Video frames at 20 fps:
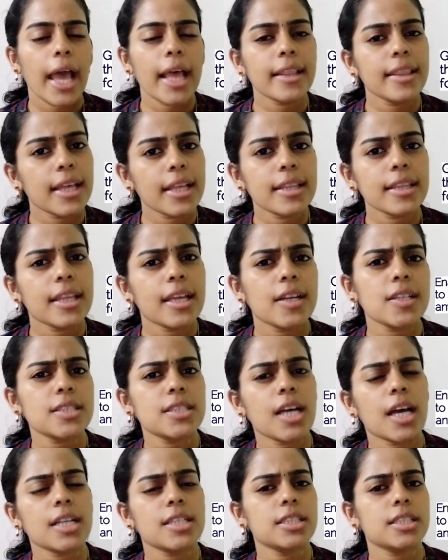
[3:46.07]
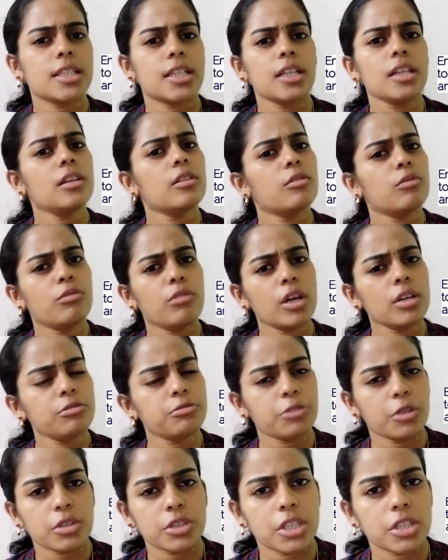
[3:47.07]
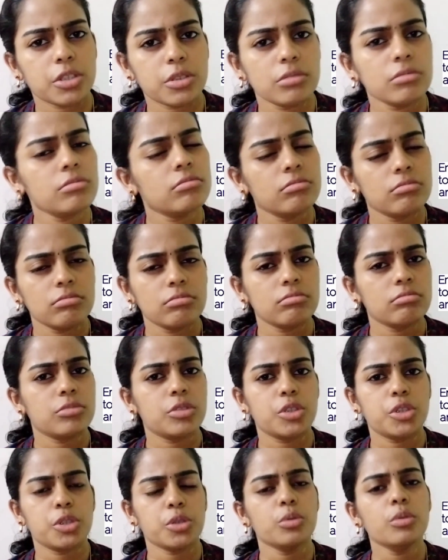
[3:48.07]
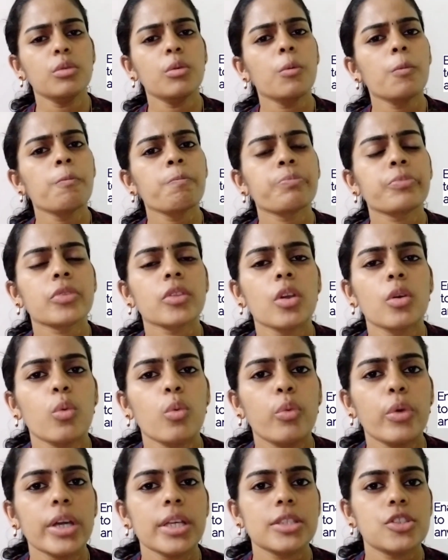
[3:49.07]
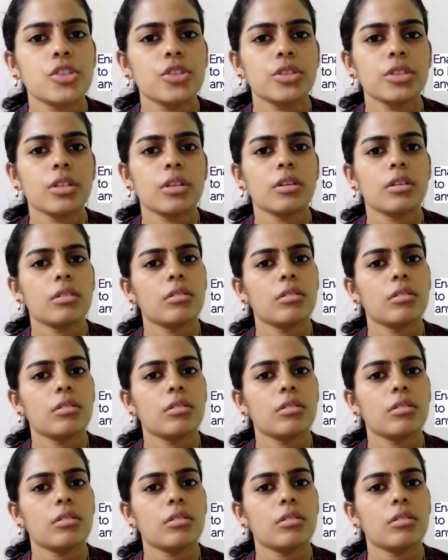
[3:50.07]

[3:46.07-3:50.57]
And then there is Article 142(2), which